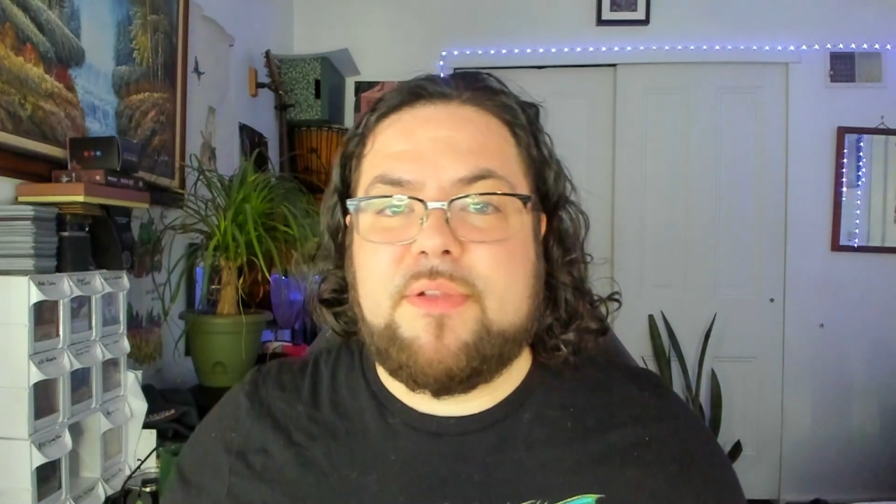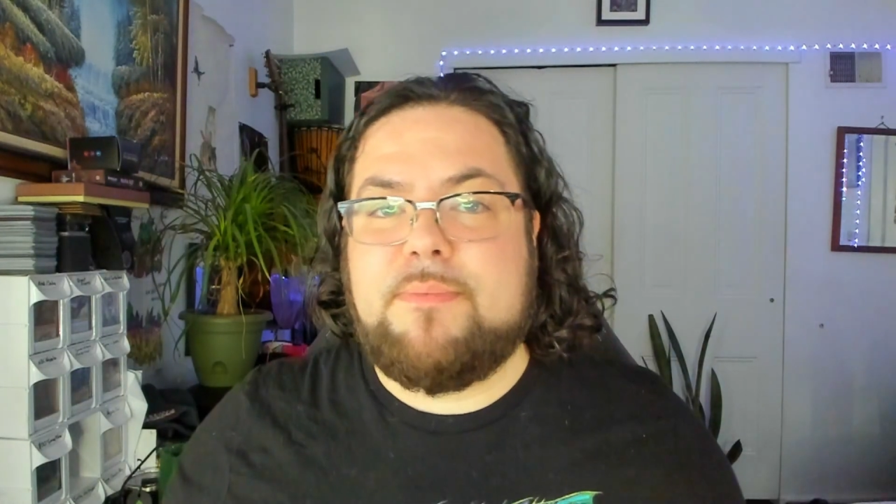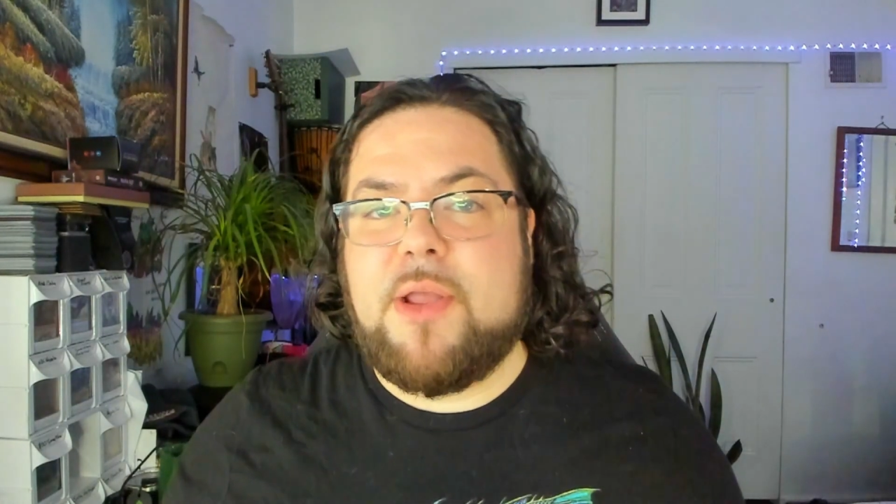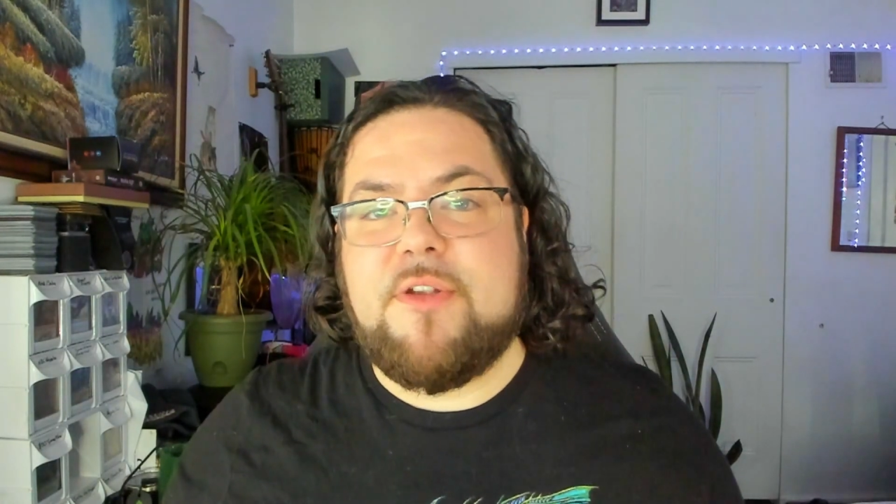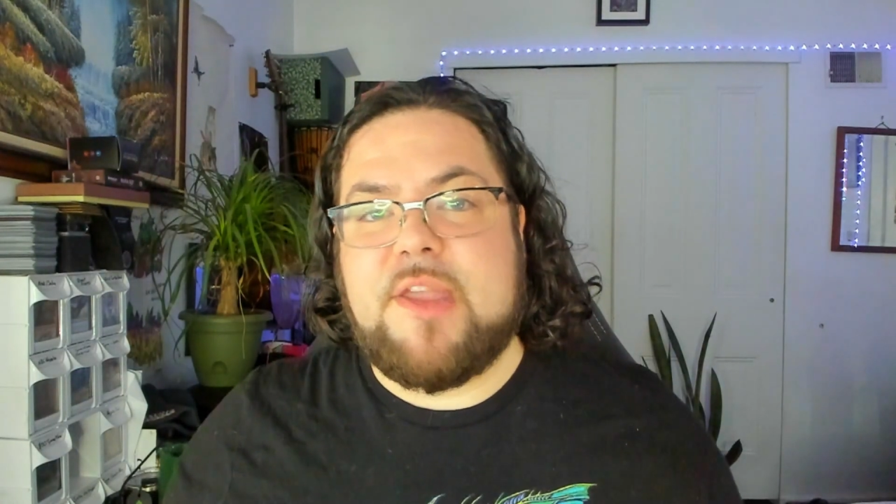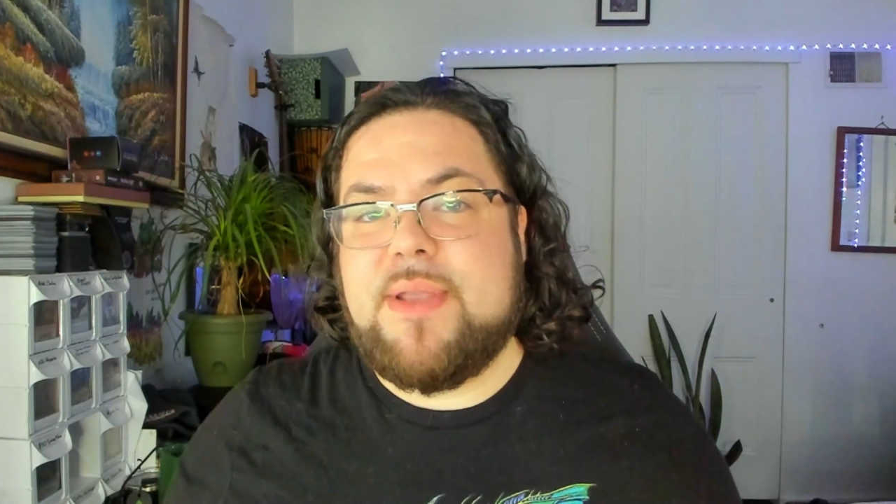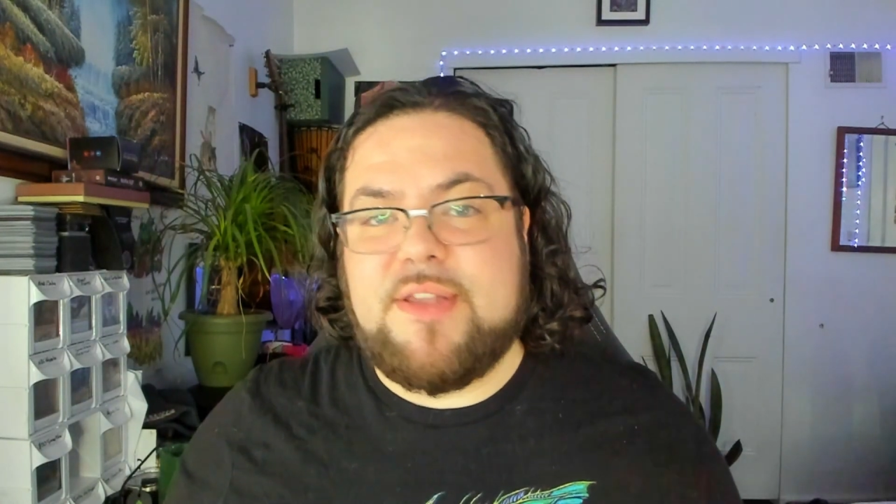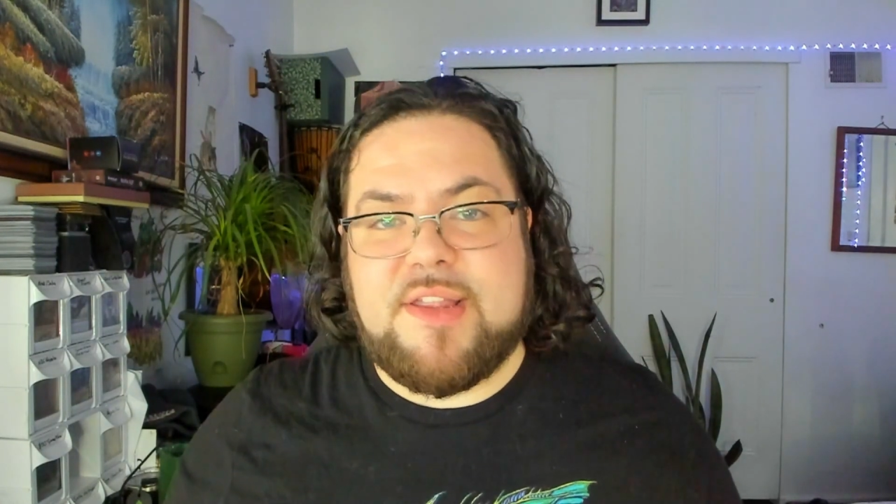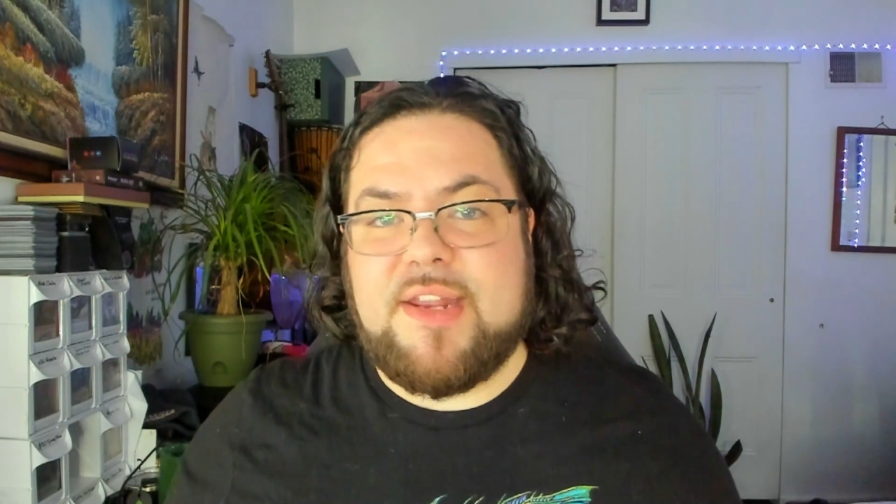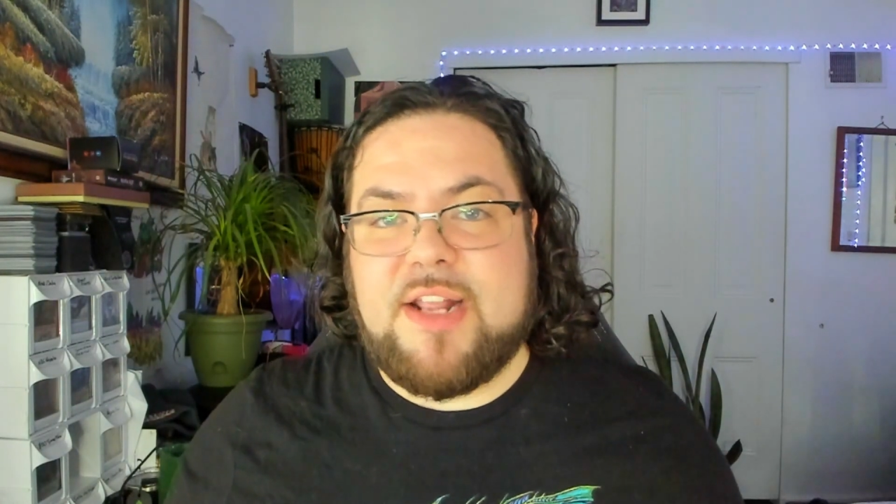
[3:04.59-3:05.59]
players can be
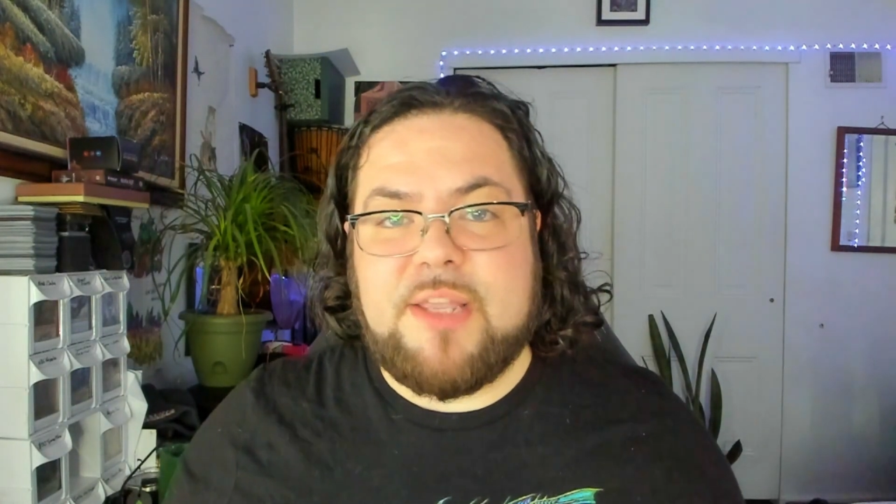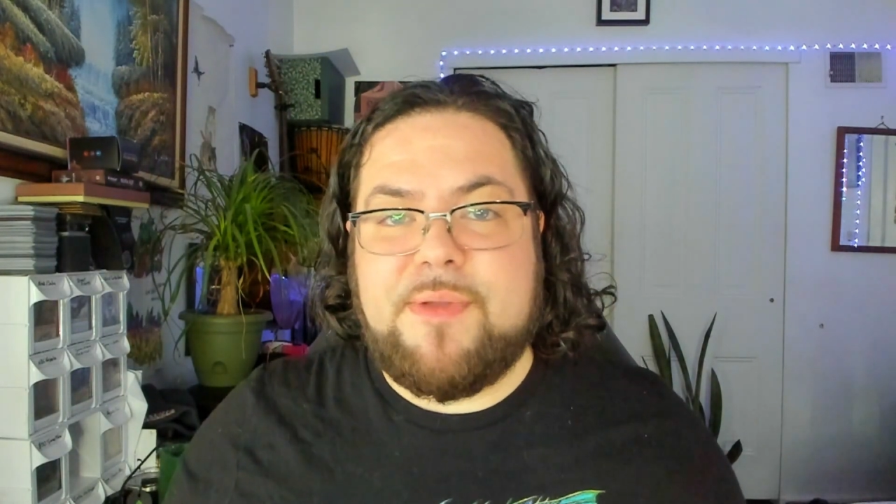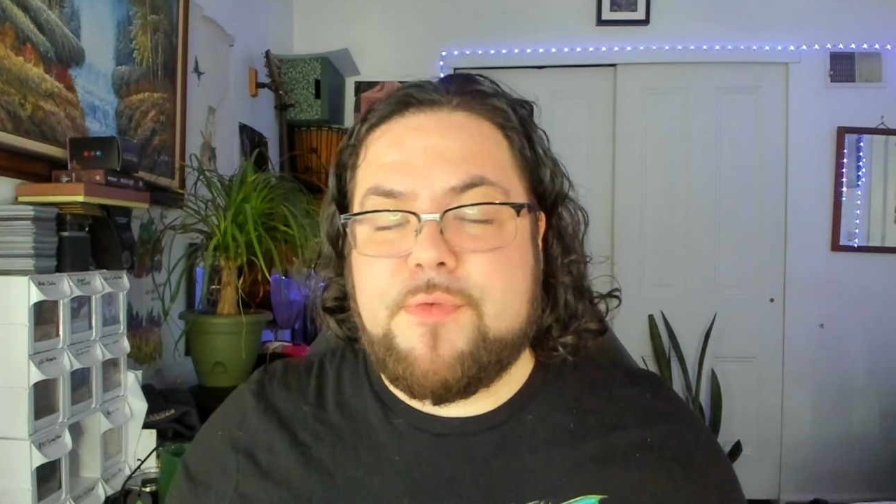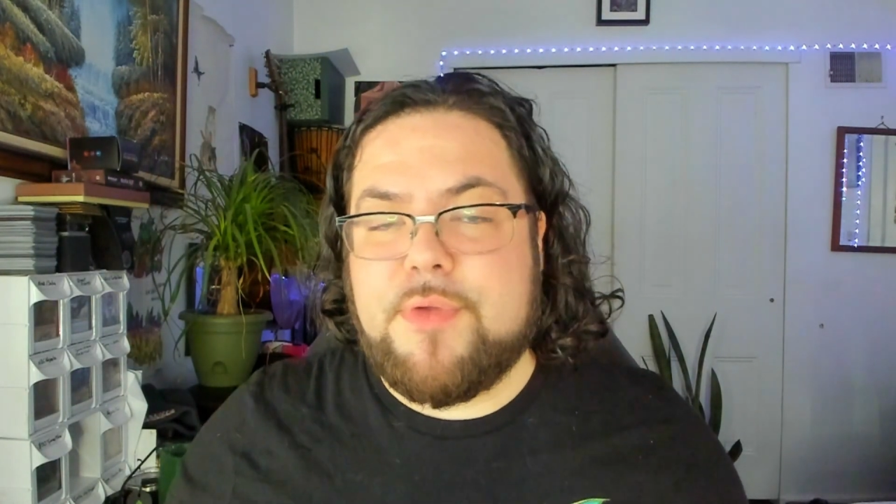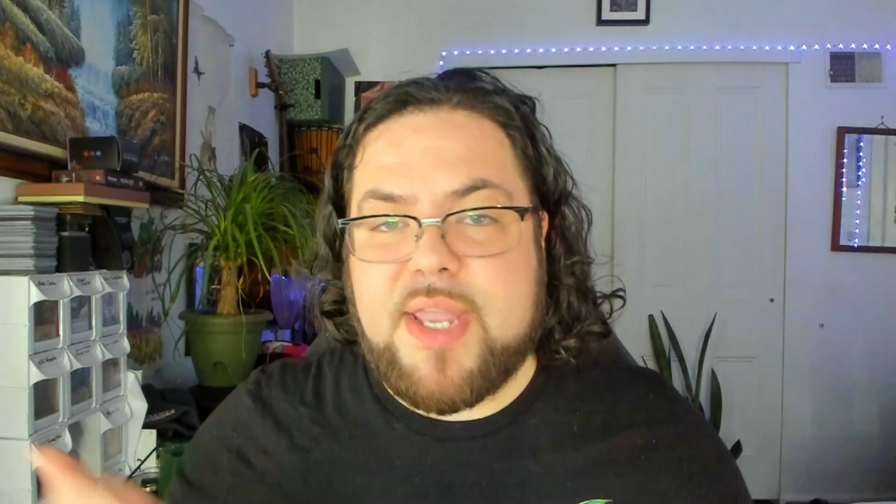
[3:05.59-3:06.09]
disconnected before